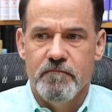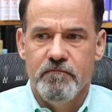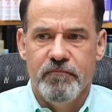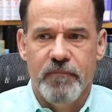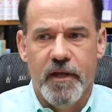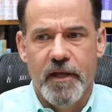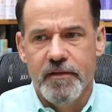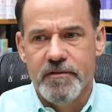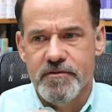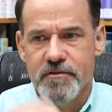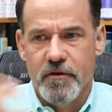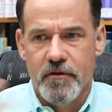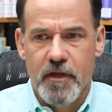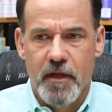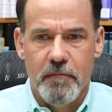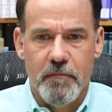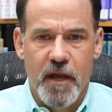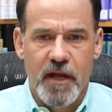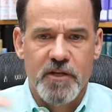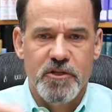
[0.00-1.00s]
And so
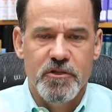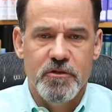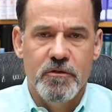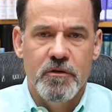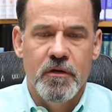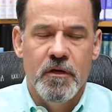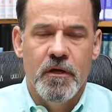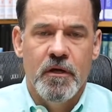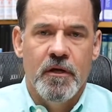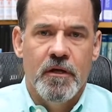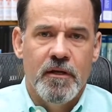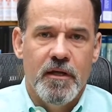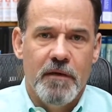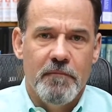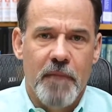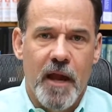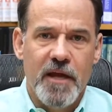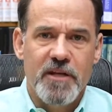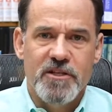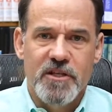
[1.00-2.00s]
that makes you
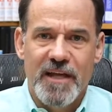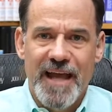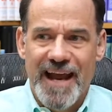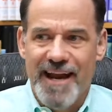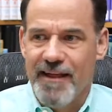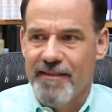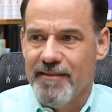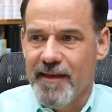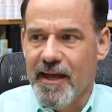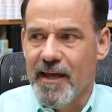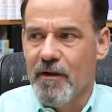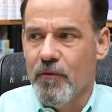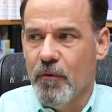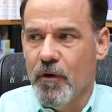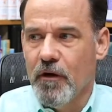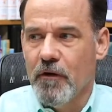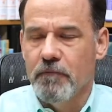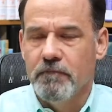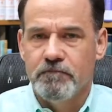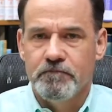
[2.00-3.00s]
kind of think,
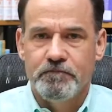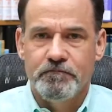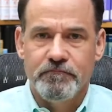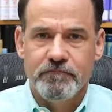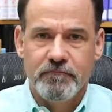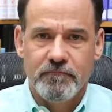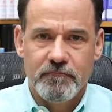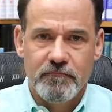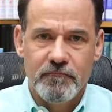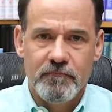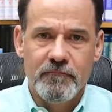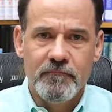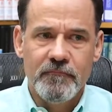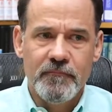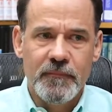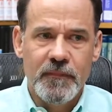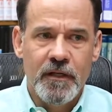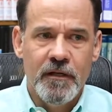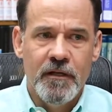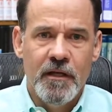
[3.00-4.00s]
well,
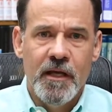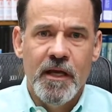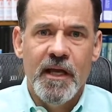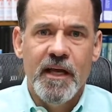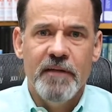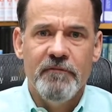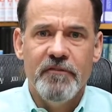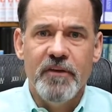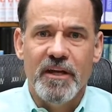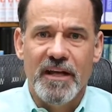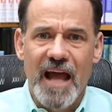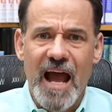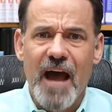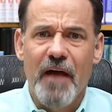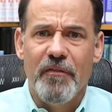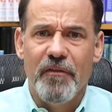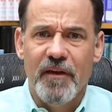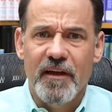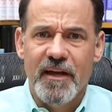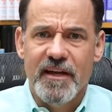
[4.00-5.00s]
if you
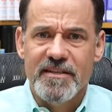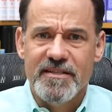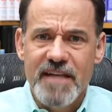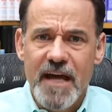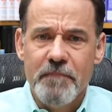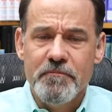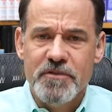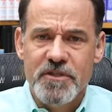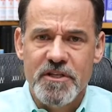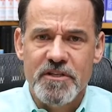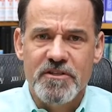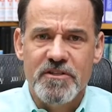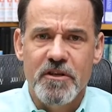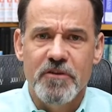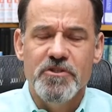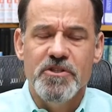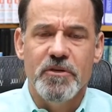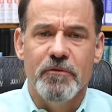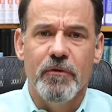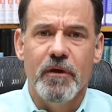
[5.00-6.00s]
allow the exceptions,
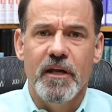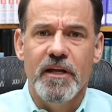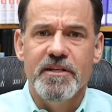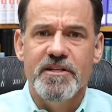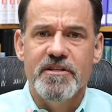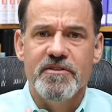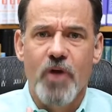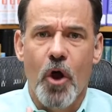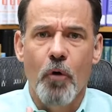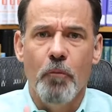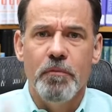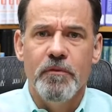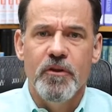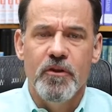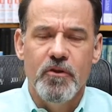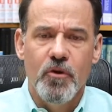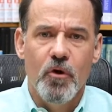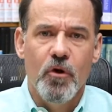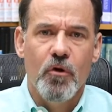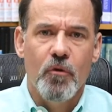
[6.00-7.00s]
don't you really just open
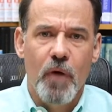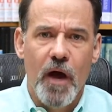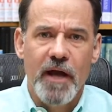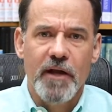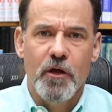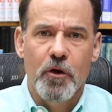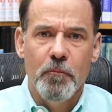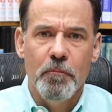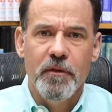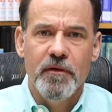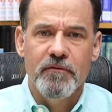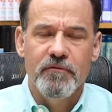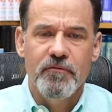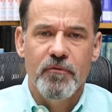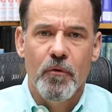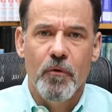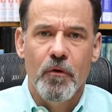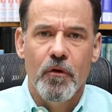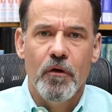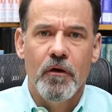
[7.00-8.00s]
the door wide open
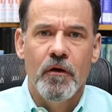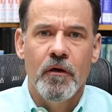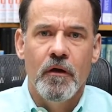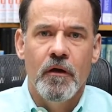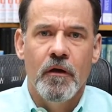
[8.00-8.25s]
for